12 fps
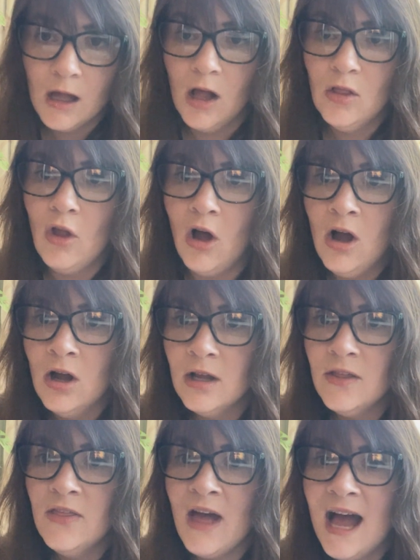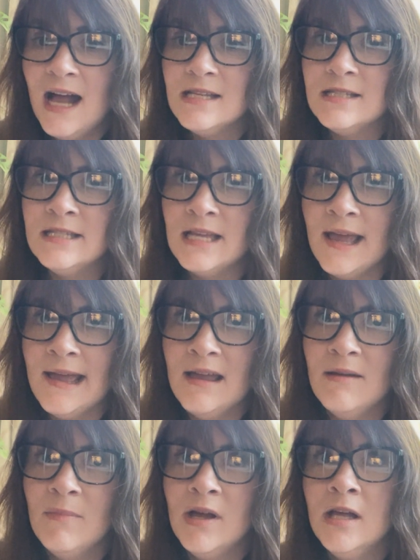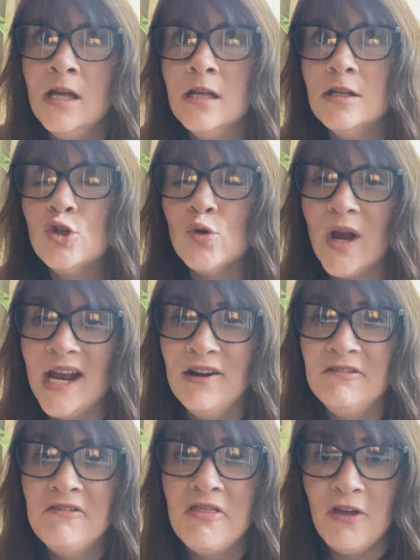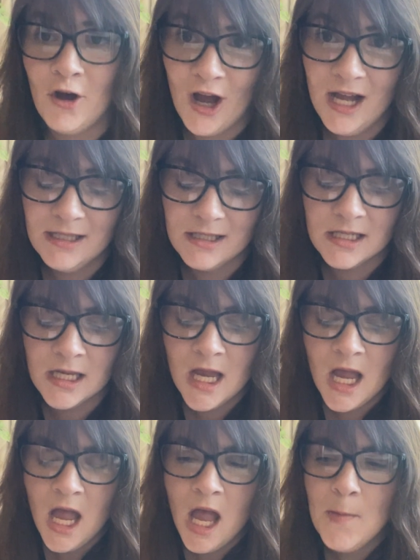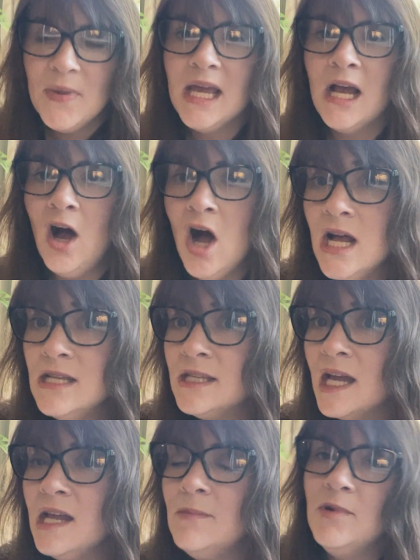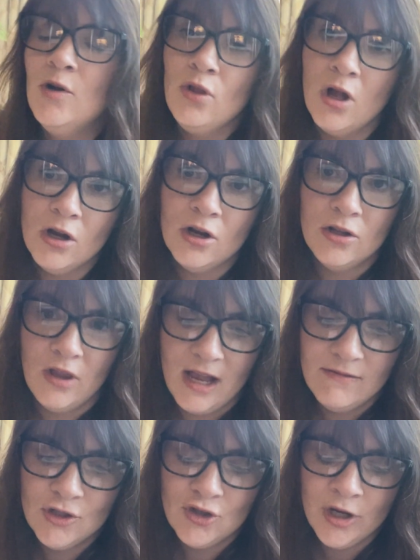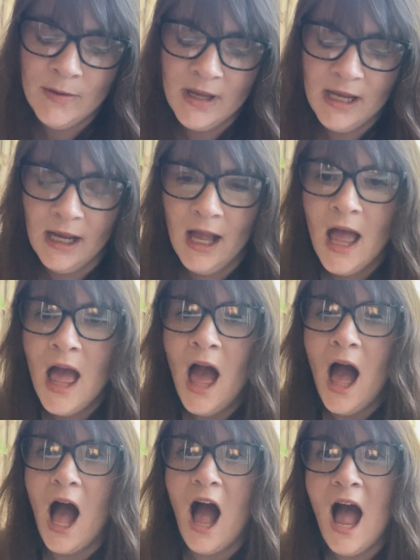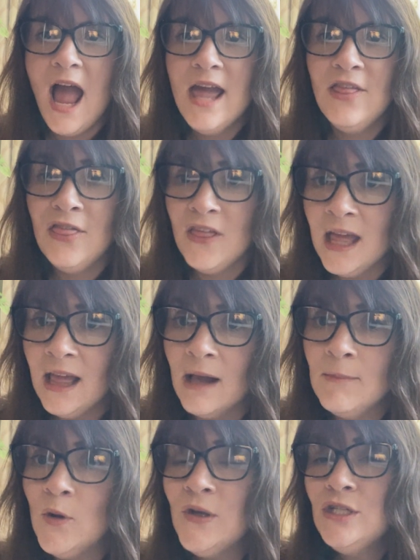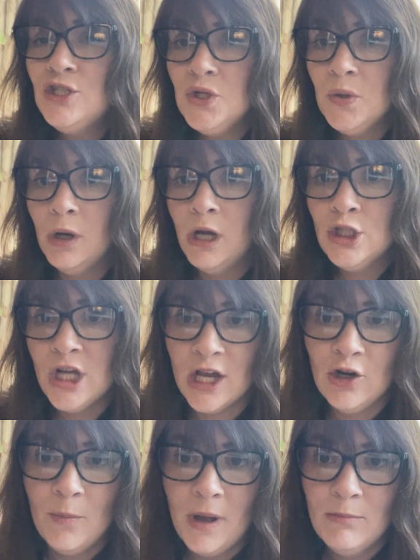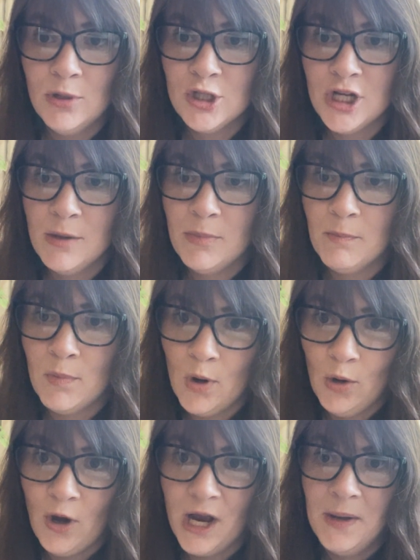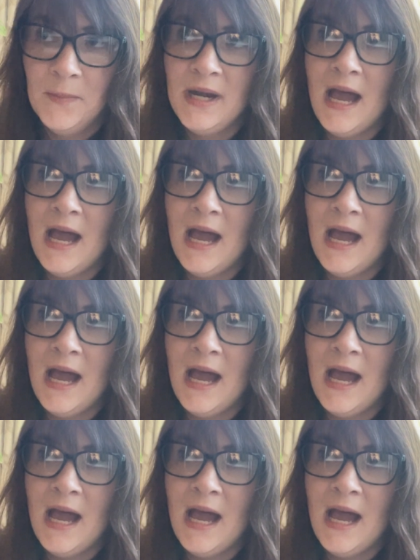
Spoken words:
Along that same train of thought, because I am no longer live streaming, I think I'm going to do a channel membership program.